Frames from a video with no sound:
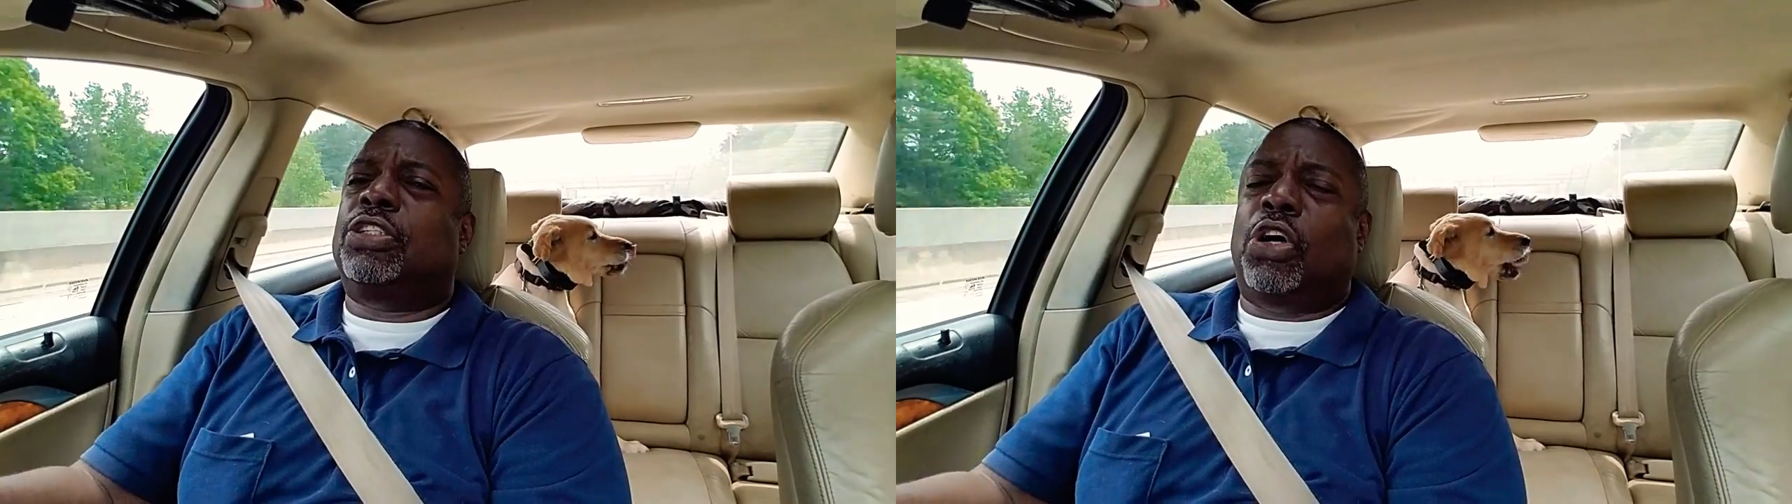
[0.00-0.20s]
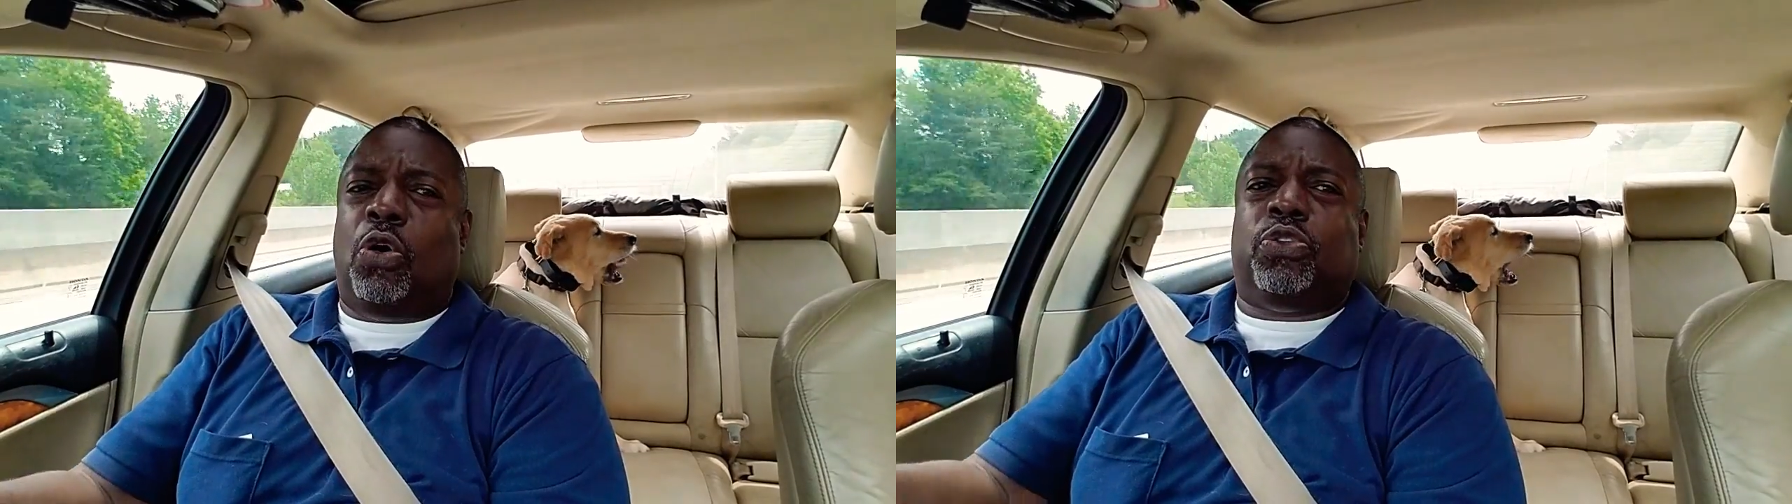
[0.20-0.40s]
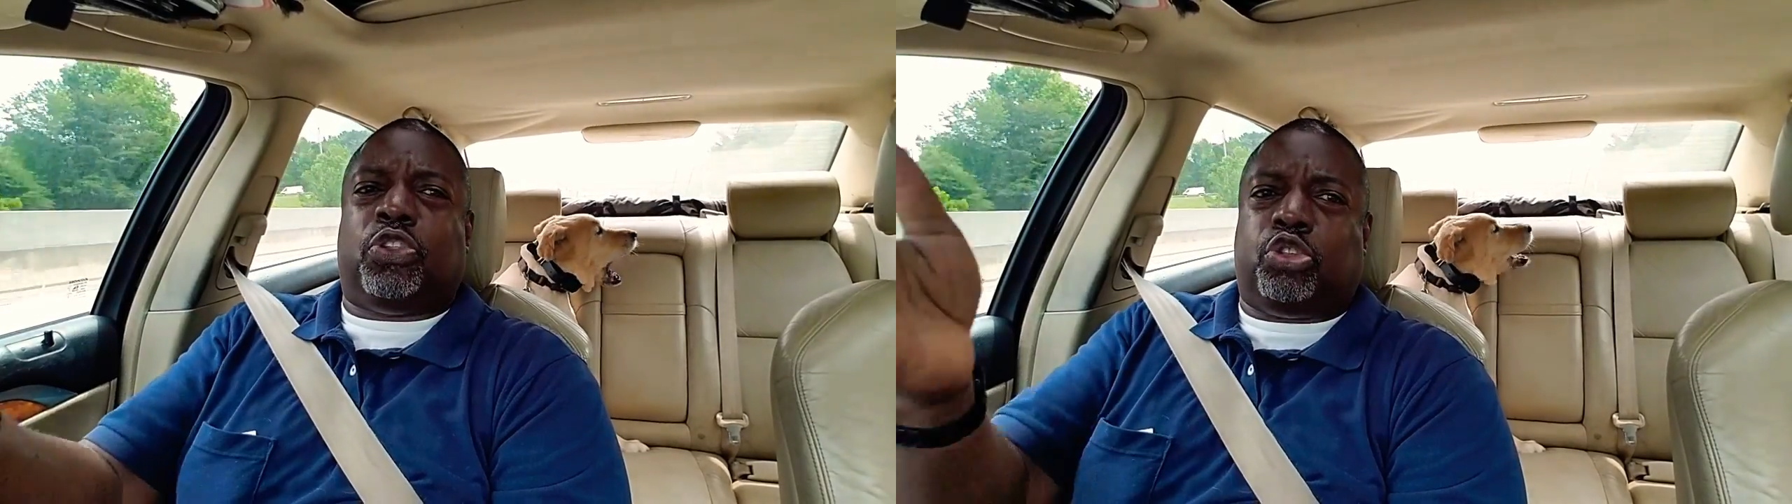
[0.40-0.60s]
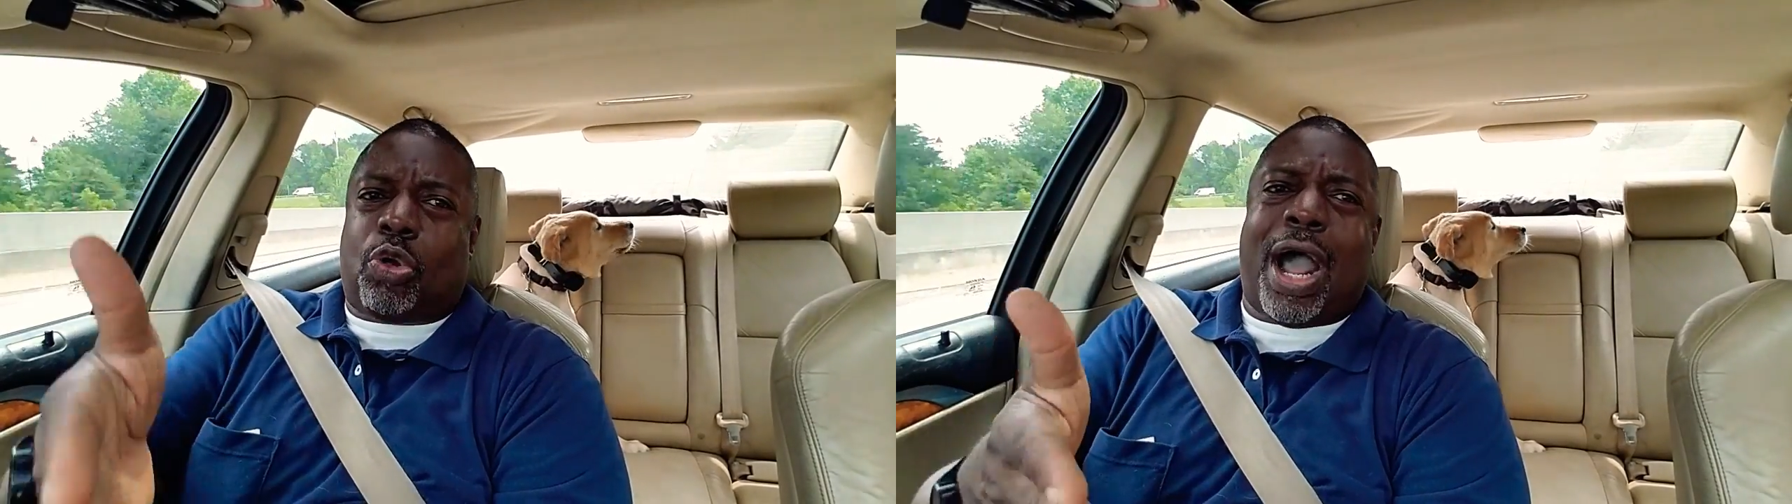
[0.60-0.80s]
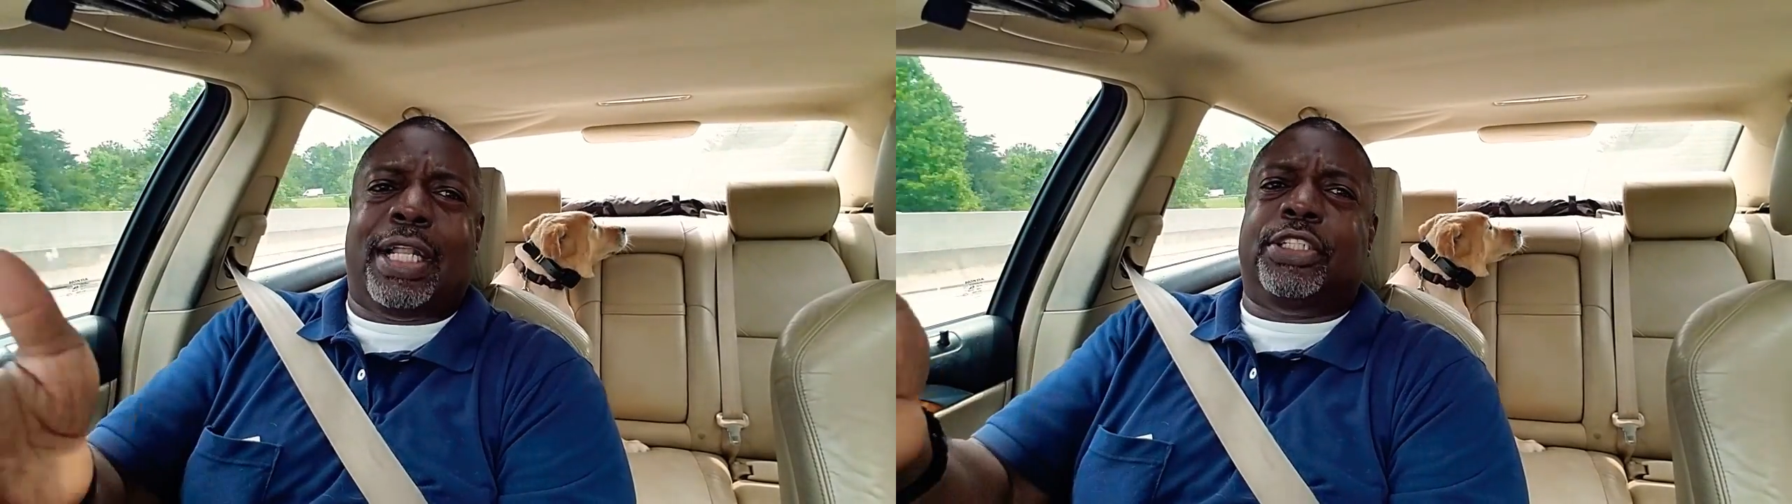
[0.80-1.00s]
Don't
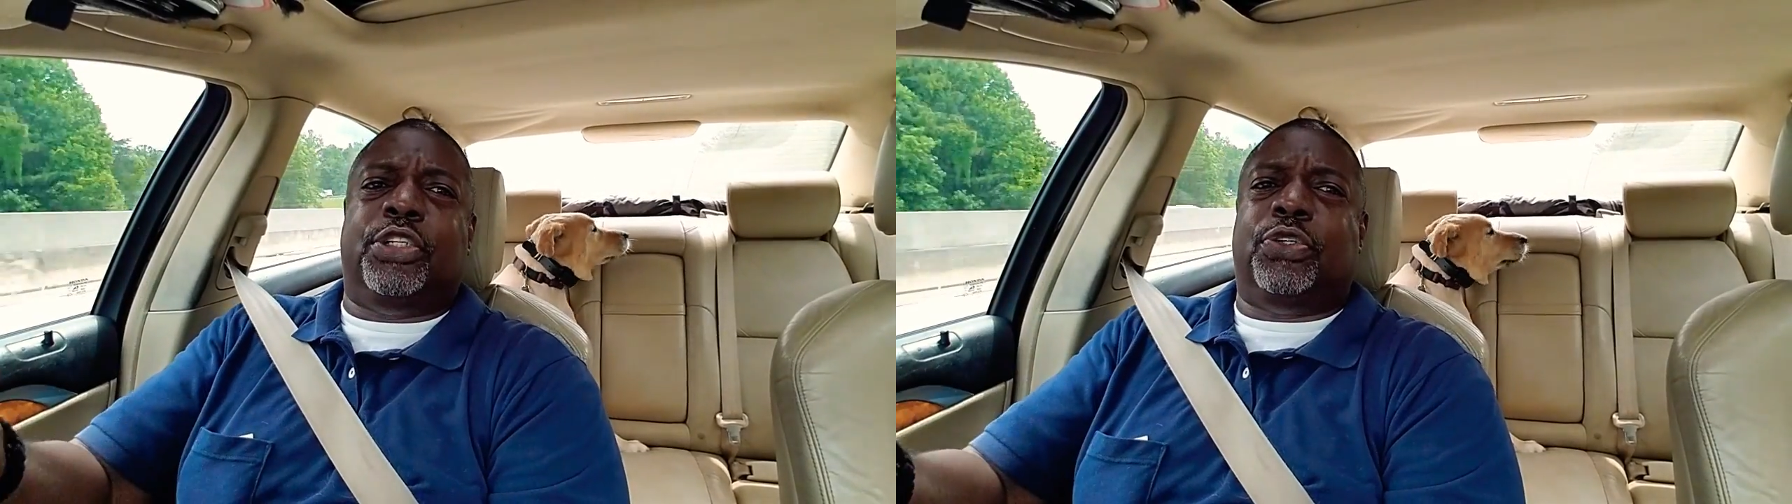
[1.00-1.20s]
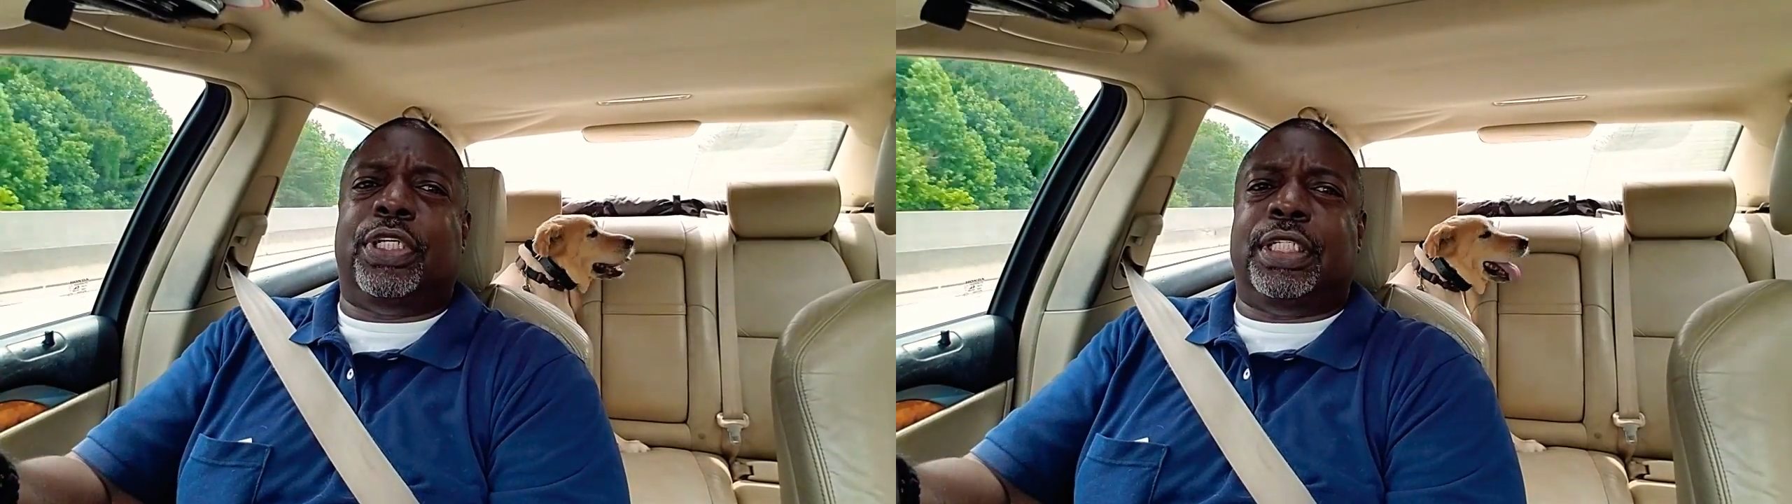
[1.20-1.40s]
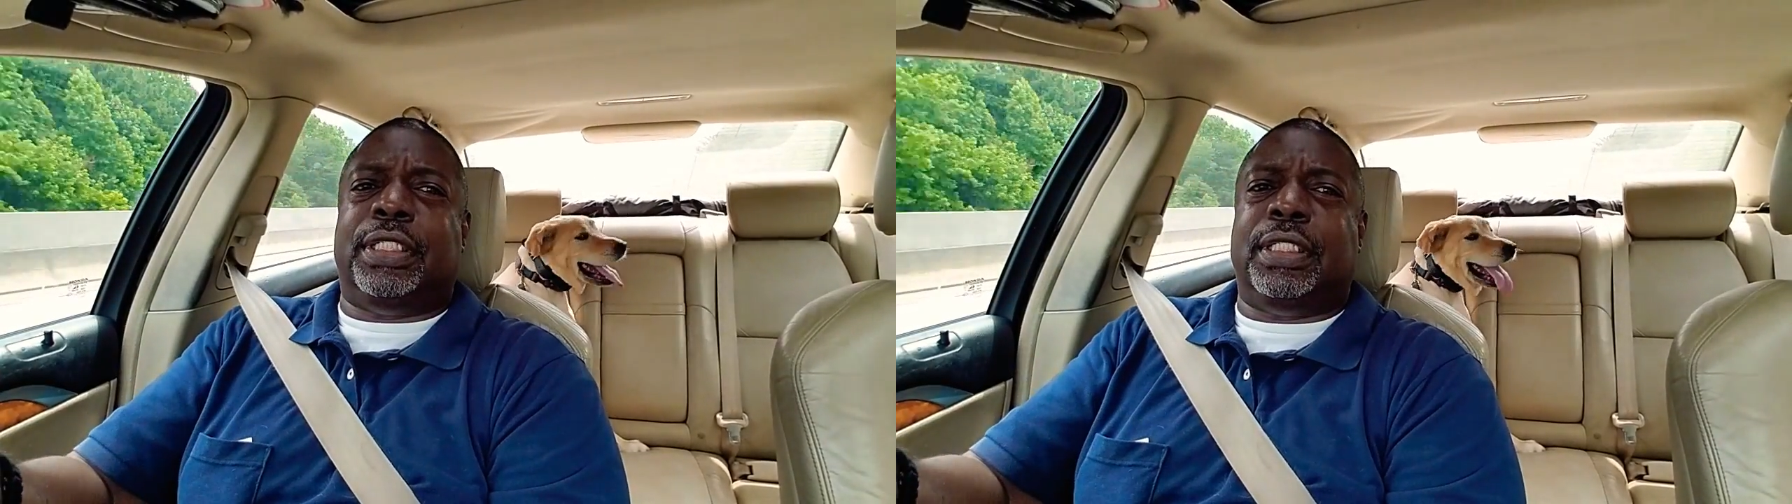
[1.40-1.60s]
try to do it,